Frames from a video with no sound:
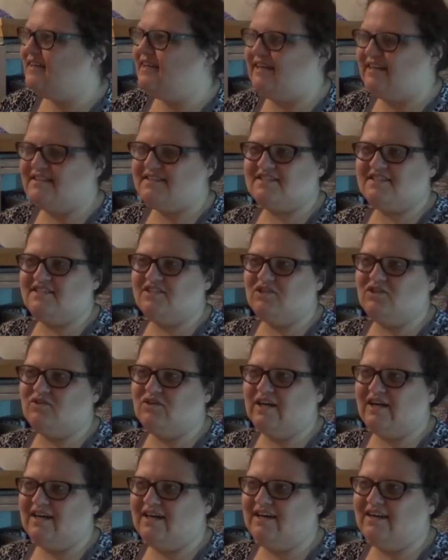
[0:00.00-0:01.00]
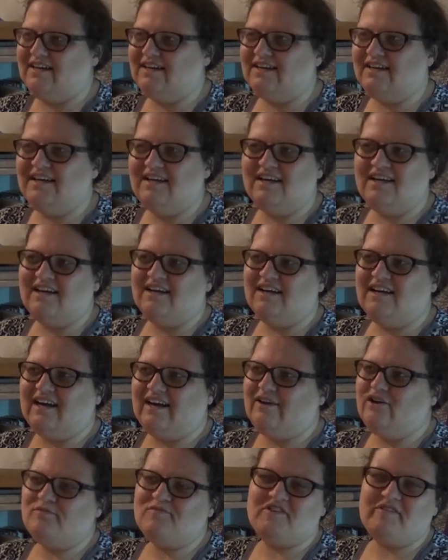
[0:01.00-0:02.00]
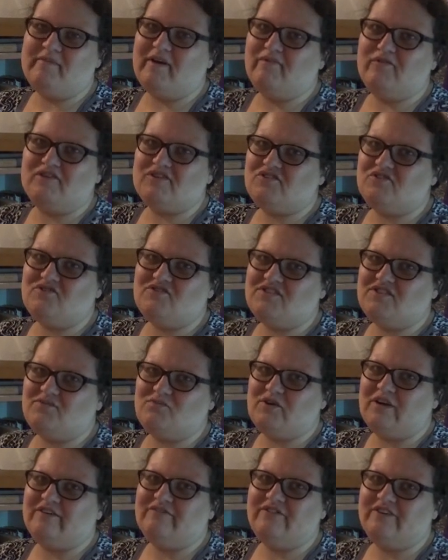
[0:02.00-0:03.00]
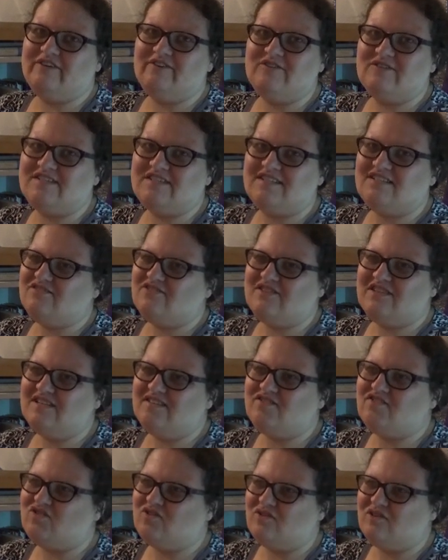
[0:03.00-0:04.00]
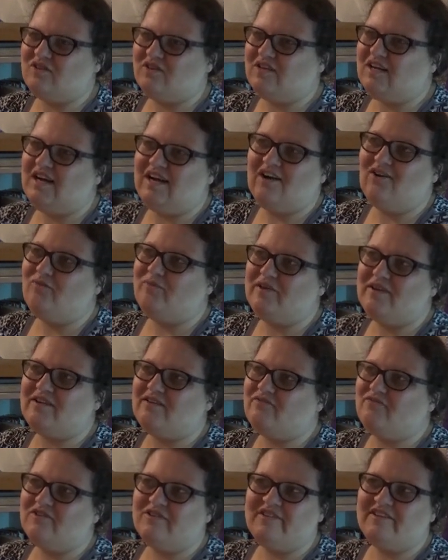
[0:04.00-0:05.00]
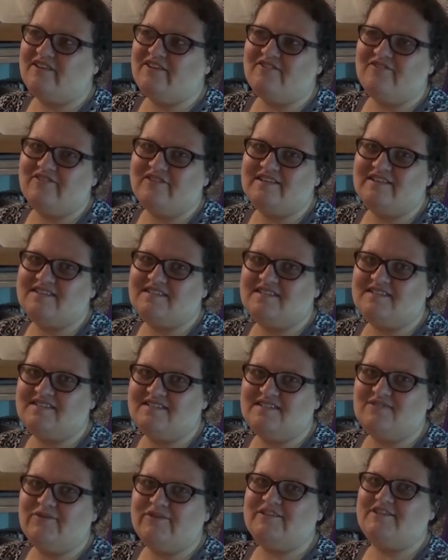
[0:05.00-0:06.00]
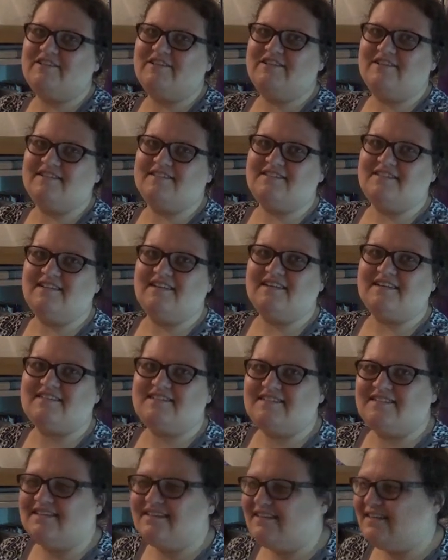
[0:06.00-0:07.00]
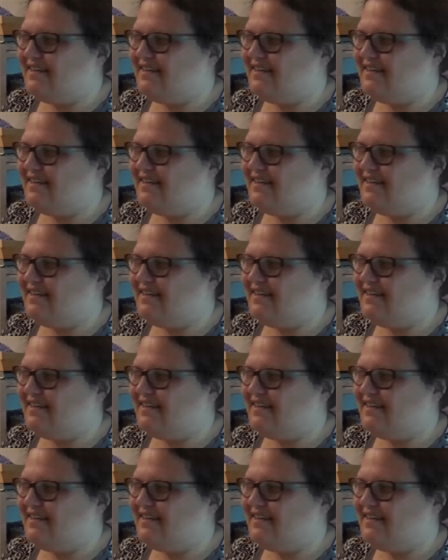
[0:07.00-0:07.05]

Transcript: And so uh, I hope she might return to the Wayfarer series, or I'll be really curious to see what she does next.